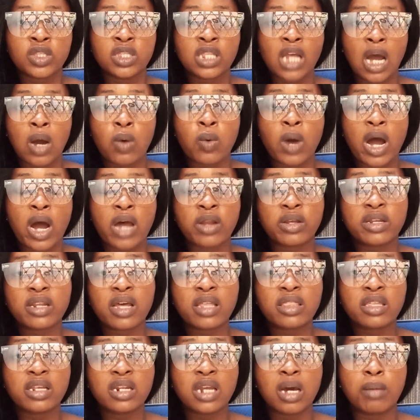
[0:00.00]
Now,
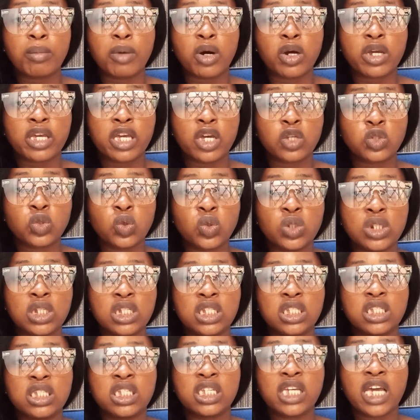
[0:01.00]
another thing about
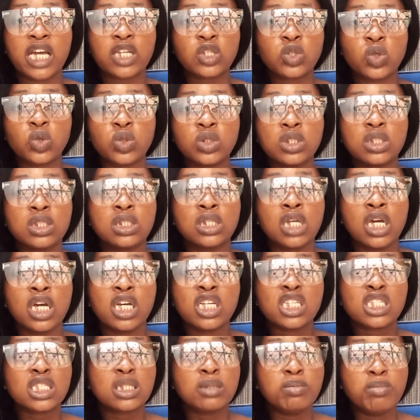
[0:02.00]
Caretone is Caretone
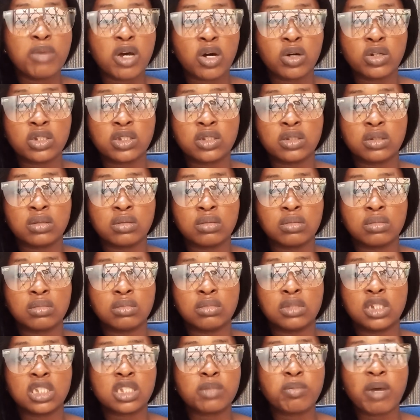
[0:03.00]
smells.
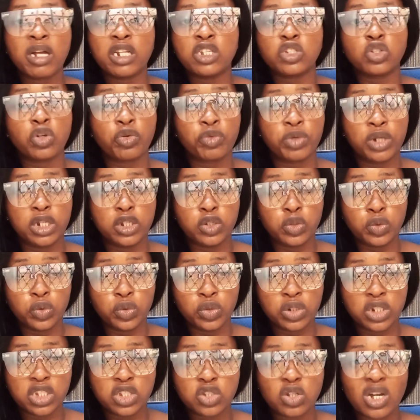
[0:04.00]
The smell is not really
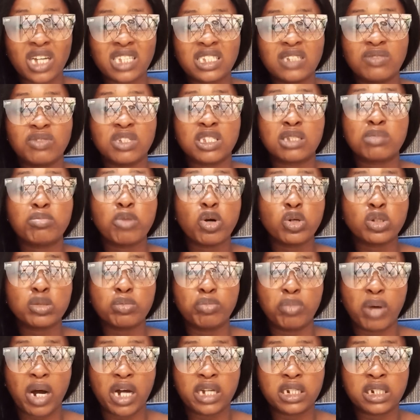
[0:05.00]
good. It's not as if it
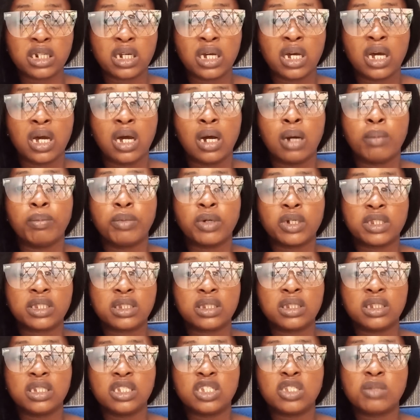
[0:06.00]
smells bad,
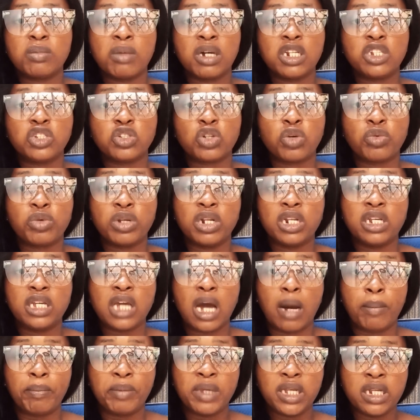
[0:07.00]
but the smell is not
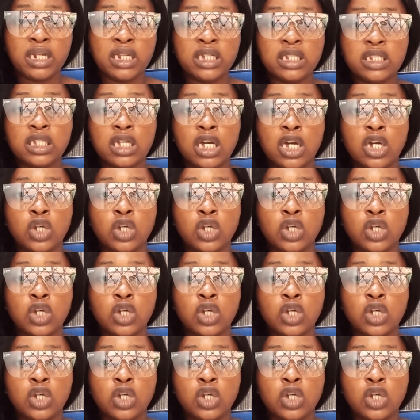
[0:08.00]
really appealing.